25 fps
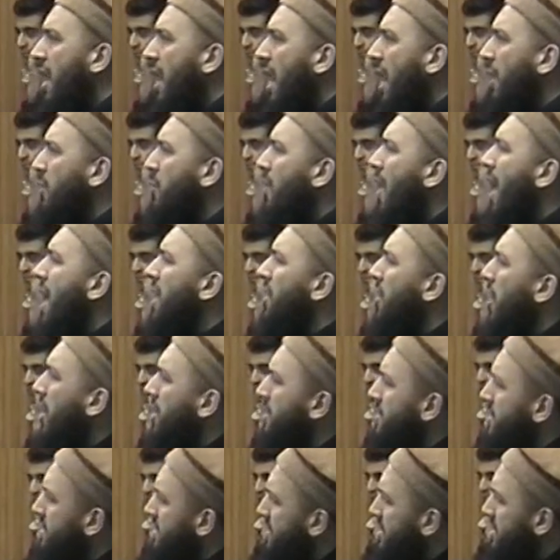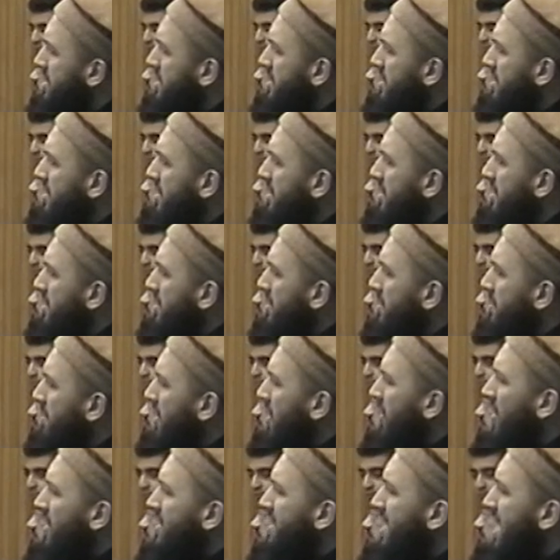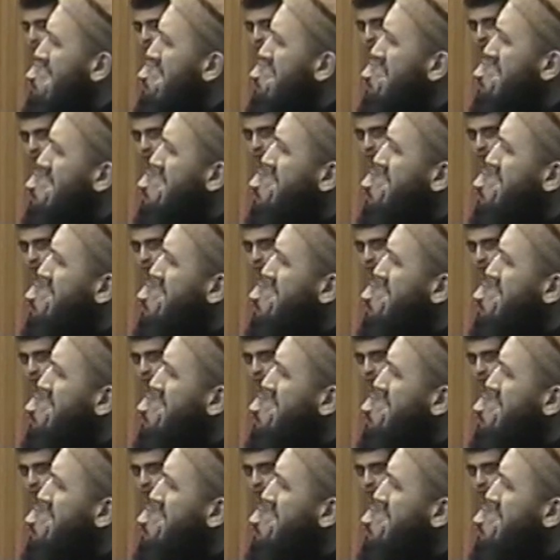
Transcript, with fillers: And why not? Because in